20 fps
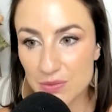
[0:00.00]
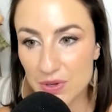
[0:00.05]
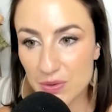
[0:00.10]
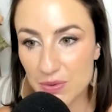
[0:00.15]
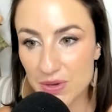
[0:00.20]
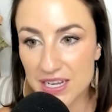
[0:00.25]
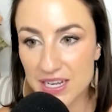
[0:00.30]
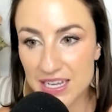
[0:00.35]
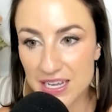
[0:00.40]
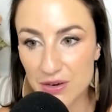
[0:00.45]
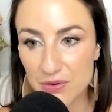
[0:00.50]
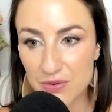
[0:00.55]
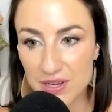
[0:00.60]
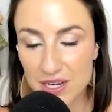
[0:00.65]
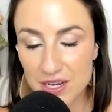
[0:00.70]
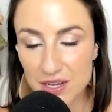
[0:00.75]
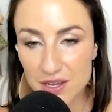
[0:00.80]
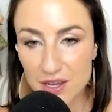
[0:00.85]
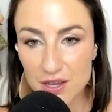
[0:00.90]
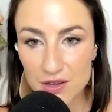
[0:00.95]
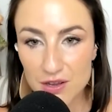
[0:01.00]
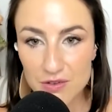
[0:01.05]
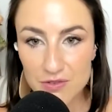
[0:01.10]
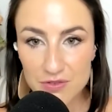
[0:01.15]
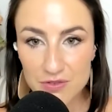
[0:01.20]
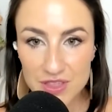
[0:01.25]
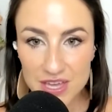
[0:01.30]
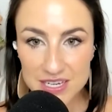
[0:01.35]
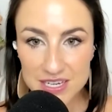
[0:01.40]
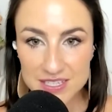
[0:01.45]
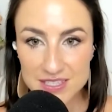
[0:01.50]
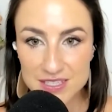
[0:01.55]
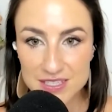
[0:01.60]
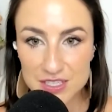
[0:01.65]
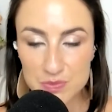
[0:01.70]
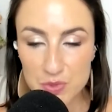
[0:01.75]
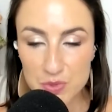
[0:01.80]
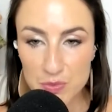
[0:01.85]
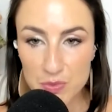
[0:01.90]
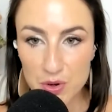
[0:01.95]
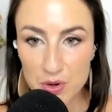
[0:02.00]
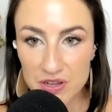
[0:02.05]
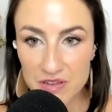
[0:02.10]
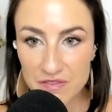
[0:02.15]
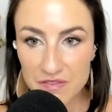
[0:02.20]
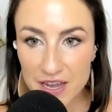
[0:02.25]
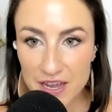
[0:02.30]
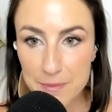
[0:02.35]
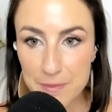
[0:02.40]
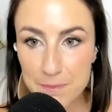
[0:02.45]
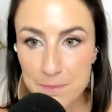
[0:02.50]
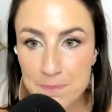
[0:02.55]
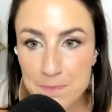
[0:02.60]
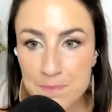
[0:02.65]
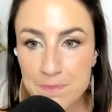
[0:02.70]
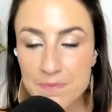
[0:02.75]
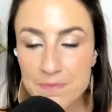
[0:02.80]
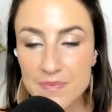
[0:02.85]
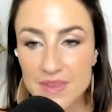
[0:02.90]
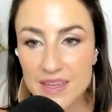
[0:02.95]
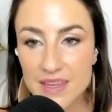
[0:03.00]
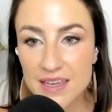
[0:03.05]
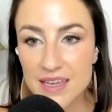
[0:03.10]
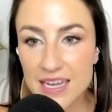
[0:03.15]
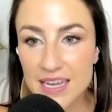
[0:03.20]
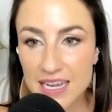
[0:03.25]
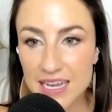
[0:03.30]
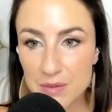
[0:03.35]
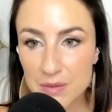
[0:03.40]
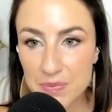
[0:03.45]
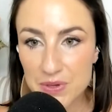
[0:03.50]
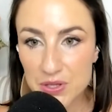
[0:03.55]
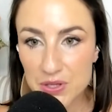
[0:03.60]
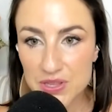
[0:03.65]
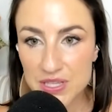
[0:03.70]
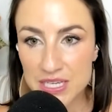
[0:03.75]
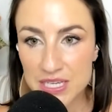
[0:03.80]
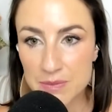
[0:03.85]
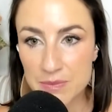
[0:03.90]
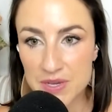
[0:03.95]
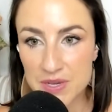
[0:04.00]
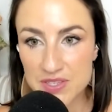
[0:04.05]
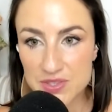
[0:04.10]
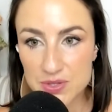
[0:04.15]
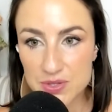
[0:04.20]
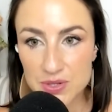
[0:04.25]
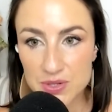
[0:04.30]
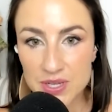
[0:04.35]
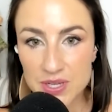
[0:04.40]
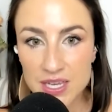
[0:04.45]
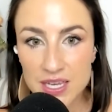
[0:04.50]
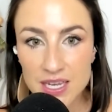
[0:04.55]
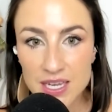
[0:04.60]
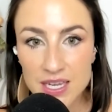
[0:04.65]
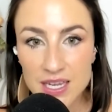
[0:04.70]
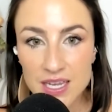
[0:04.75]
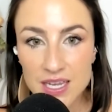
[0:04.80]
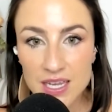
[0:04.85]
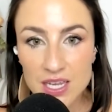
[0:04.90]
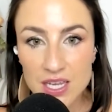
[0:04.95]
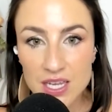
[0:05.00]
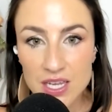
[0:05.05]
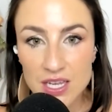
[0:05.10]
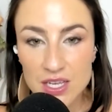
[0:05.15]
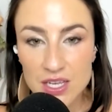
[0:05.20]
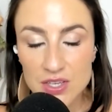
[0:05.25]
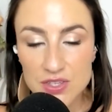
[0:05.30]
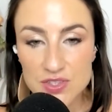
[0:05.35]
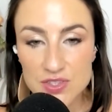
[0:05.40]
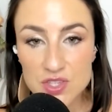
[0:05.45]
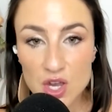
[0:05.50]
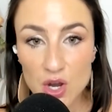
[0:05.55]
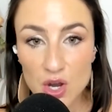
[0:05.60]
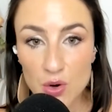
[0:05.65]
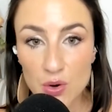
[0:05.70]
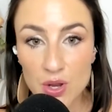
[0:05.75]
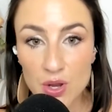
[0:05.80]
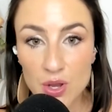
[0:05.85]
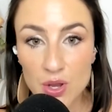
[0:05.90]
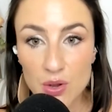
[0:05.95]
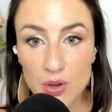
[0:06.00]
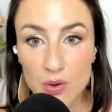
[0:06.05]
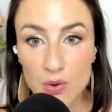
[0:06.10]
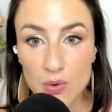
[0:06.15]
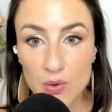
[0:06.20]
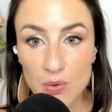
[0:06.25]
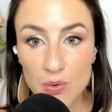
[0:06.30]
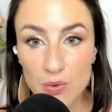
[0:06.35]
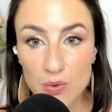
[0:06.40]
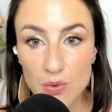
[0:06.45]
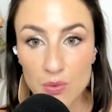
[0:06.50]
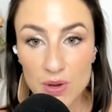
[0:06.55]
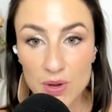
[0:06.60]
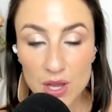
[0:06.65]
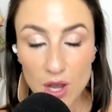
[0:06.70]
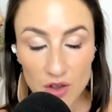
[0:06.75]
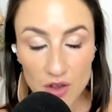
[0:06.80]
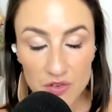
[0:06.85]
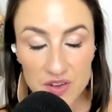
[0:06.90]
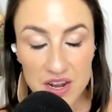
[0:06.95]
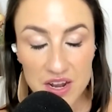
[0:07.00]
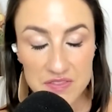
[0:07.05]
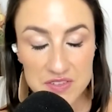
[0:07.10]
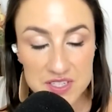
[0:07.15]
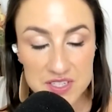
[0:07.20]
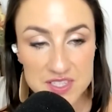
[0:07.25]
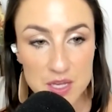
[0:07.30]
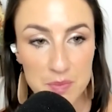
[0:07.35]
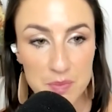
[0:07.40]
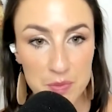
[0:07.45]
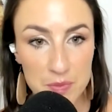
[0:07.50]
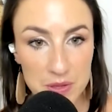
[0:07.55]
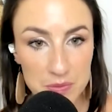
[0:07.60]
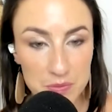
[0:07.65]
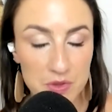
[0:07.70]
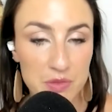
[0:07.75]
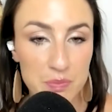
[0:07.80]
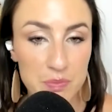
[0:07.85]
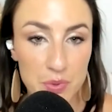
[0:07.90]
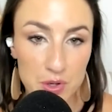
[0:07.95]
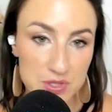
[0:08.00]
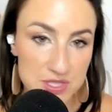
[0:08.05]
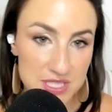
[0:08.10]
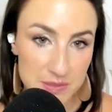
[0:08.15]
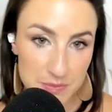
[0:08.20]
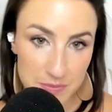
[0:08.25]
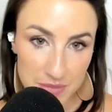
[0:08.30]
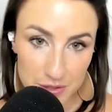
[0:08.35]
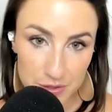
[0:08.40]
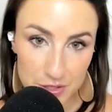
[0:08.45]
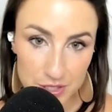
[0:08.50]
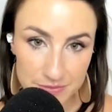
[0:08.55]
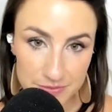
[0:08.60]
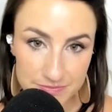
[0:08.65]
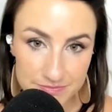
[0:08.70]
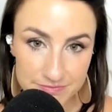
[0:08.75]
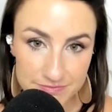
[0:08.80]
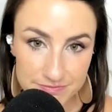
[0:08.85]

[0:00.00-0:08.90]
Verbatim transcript: We want to get rid of that disease promoting fat and build lean muscle. So we often have to supplement with protein powder.